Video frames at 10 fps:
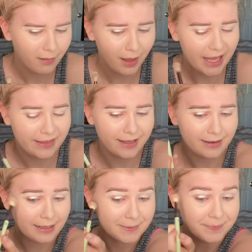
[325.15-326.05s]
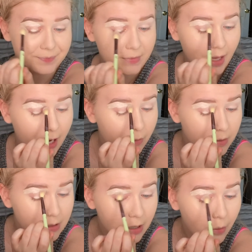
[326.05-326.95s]
And then I
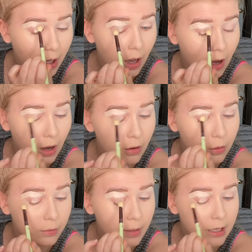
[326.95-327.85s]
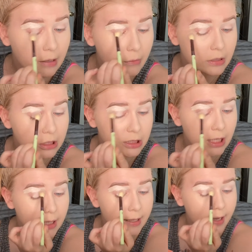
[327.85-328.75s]
was going home and I was
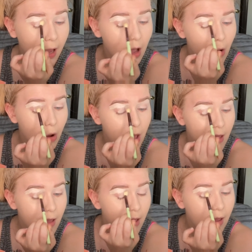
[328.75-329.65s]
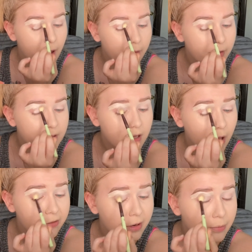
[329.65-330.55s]
checking out, and this
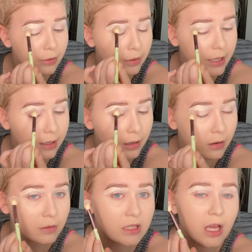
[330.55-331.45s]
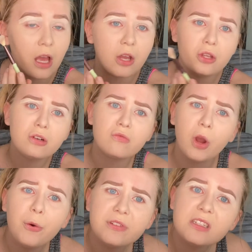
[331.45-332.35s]
other employee goes, your
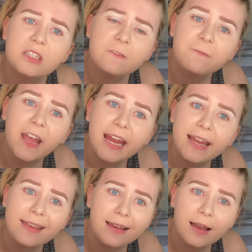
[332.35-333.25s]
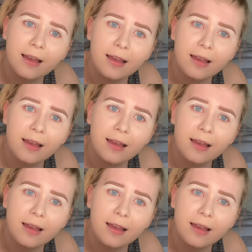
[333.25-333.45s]
rose is fading.